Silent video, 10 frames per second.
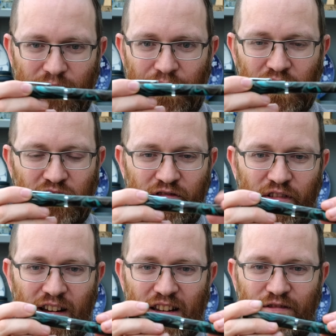nothing to
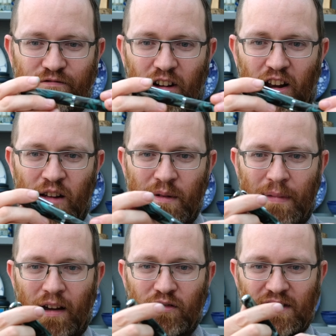really write home
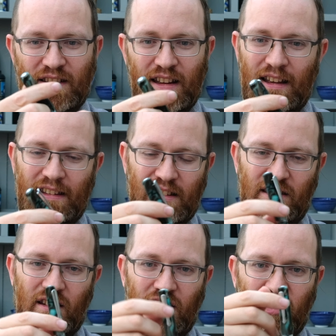about. It's a
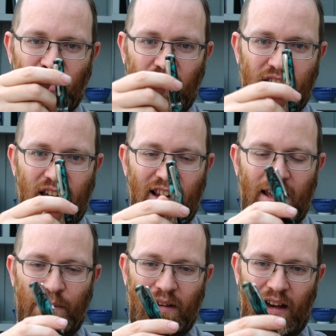nice chunky
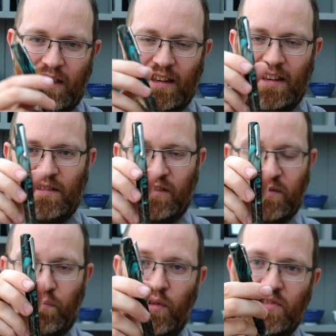clip. I think it
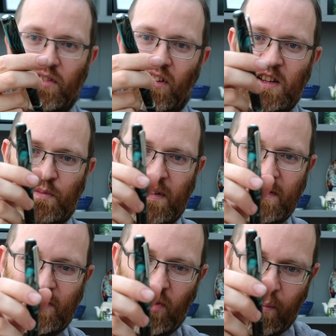puts a nice
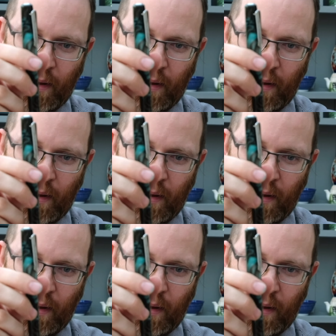presence on the